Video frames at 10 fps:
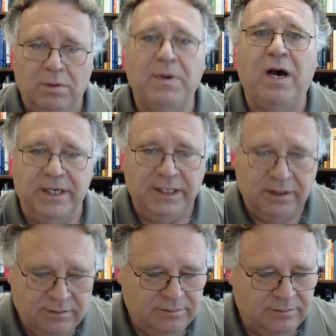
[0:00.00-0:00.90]
body,
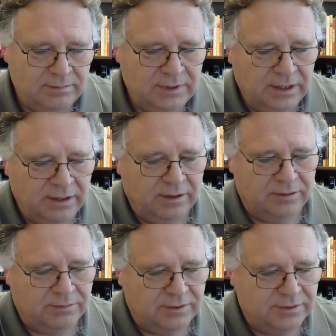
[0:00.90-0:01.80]
in other
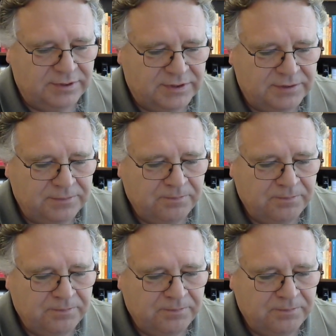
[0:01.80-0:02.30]
words.